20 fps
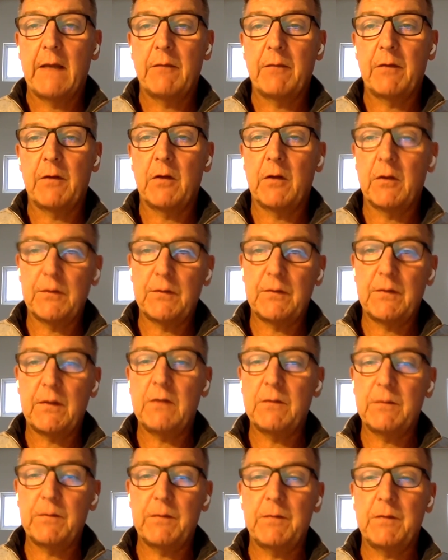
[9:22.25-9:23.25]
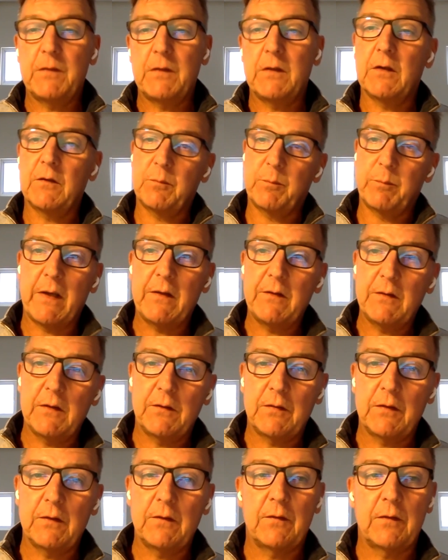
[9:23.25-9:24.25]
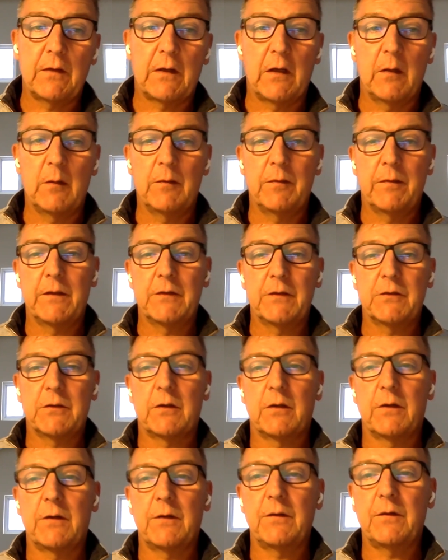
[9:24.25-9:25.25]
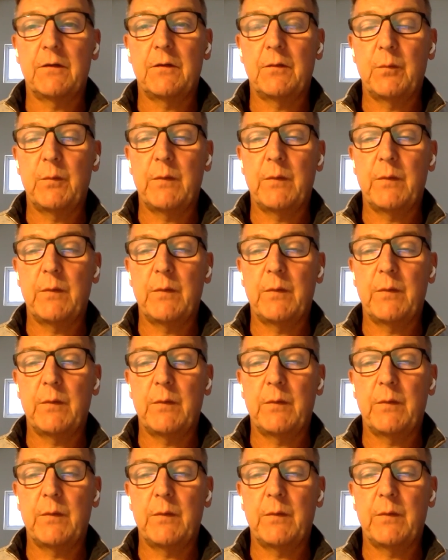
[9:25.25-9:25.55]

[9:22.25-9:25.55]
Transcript: And for the last ten to fifteen years, basically since the global financial crisis,